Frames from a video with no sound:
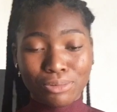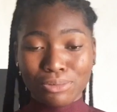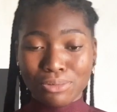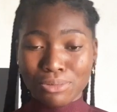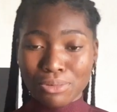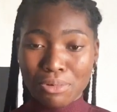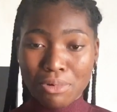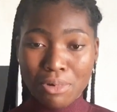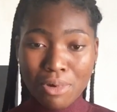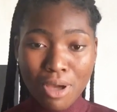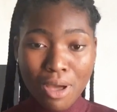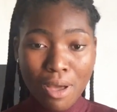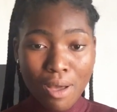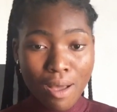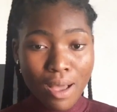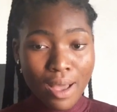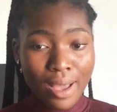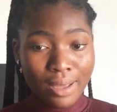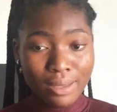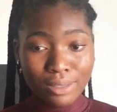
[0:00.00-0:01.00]
to do.
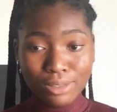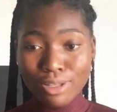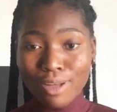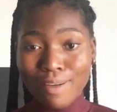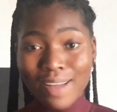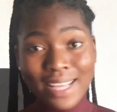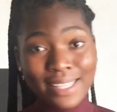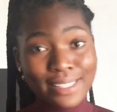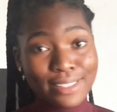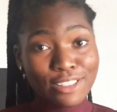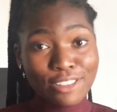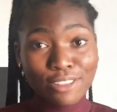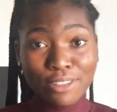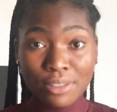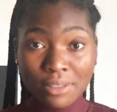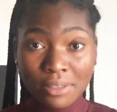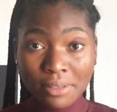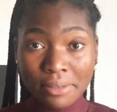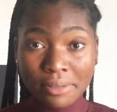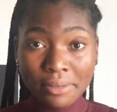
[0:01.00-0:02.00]
No one
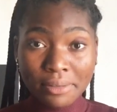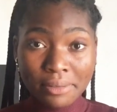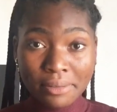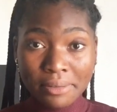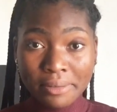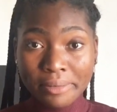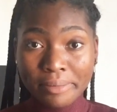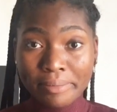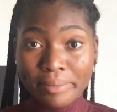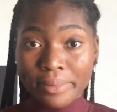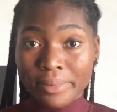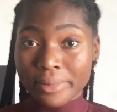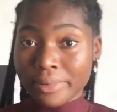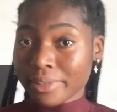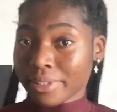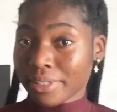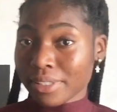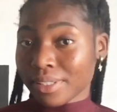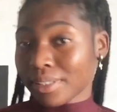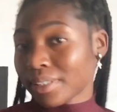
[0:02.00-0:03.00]
serious thing, you know,
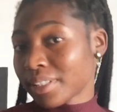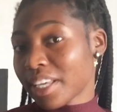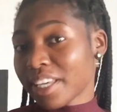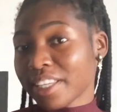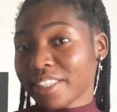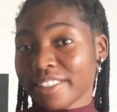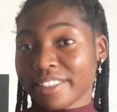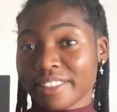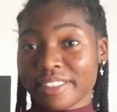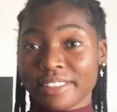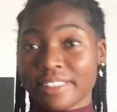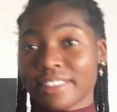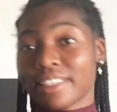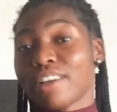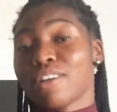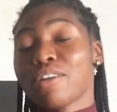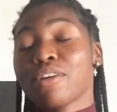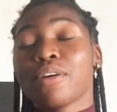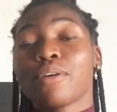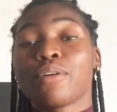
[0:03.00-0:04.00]
but she said
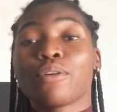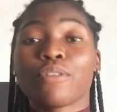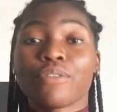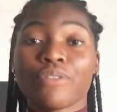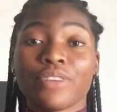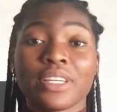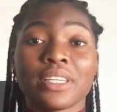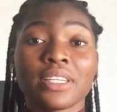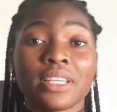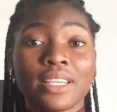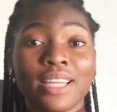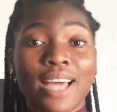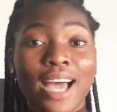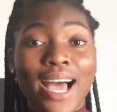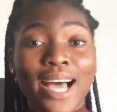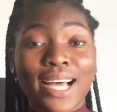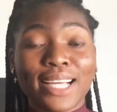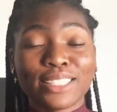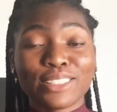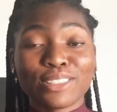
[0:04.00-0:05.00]
I offended
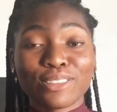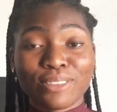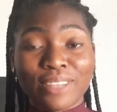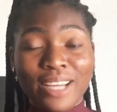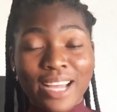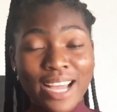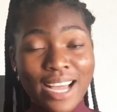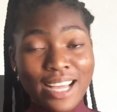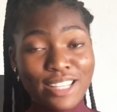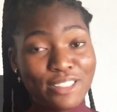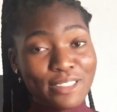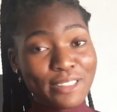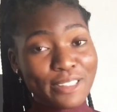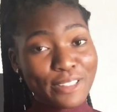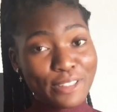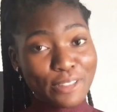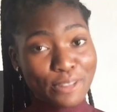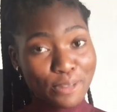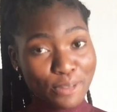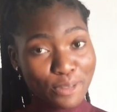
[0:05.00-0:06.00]
her. So I had to
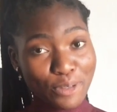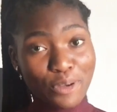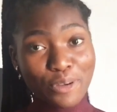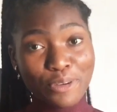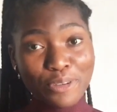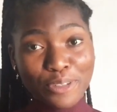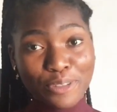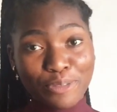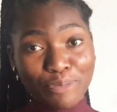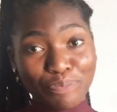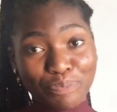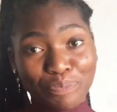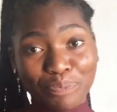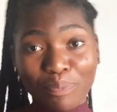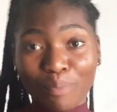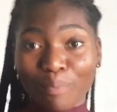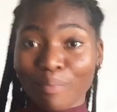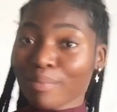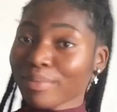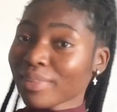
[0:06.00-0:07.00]
say sorry
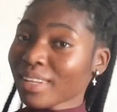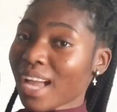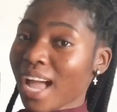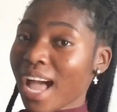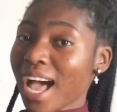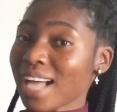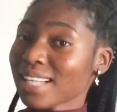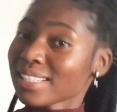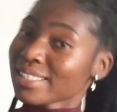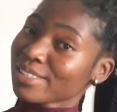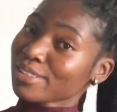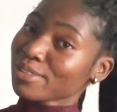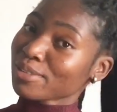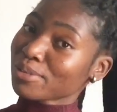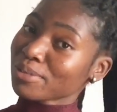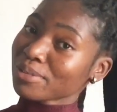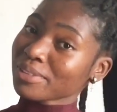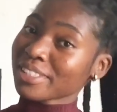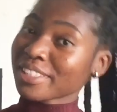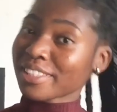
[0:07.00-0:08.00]
as the
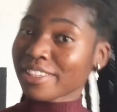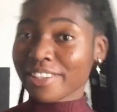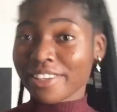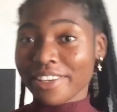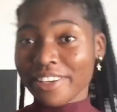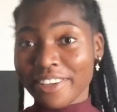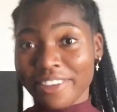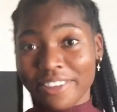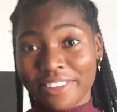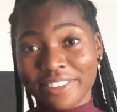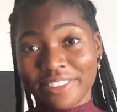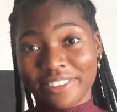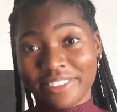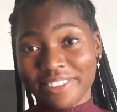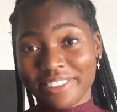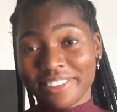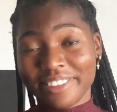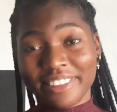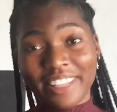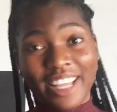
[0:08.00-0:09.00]
good girl
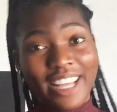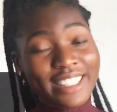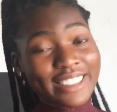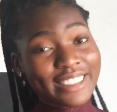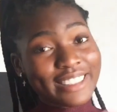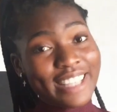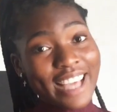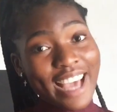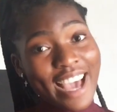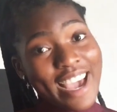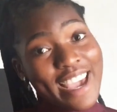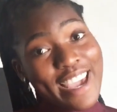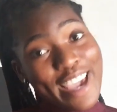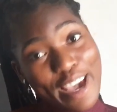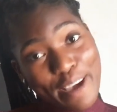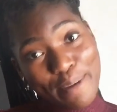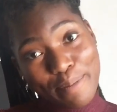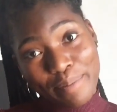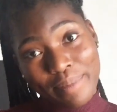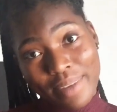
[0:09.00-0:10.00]
that I
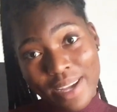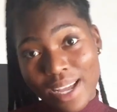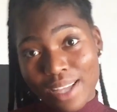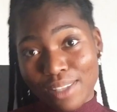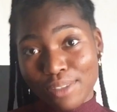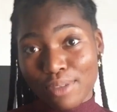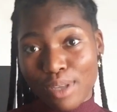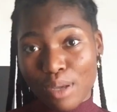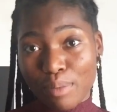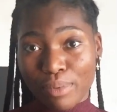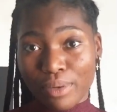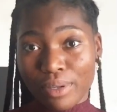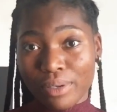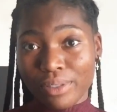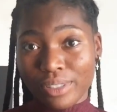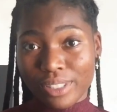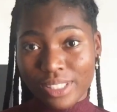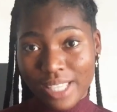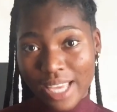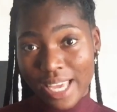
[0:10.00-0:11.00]
am. I have to
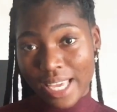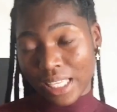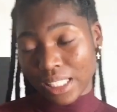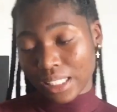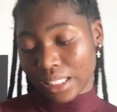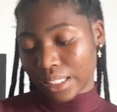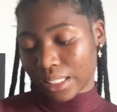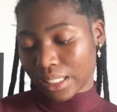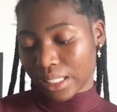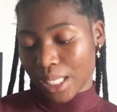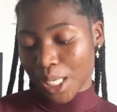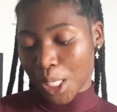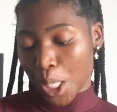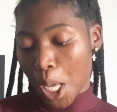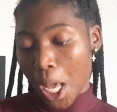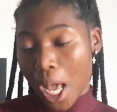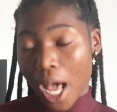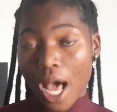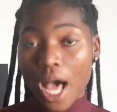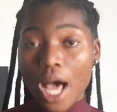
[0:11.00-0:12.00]
apologize.
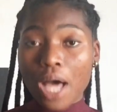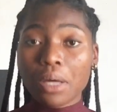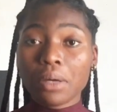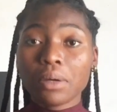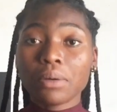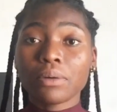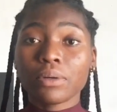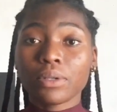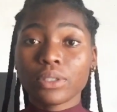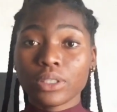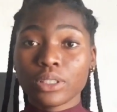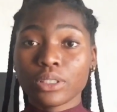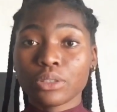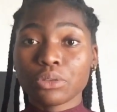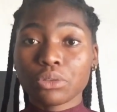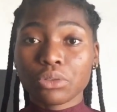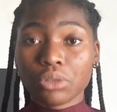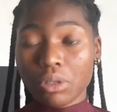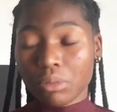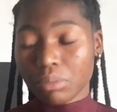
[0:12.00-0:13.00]
I don't want
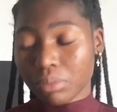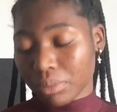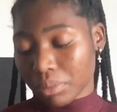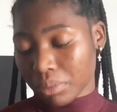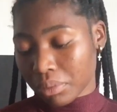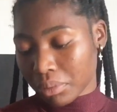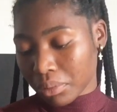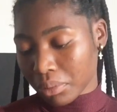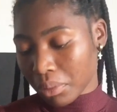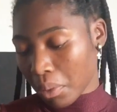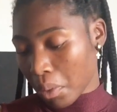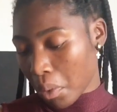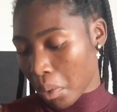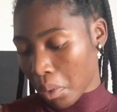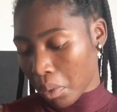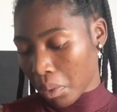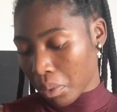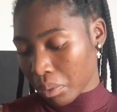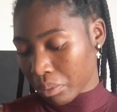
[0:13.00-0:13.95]
trouble. So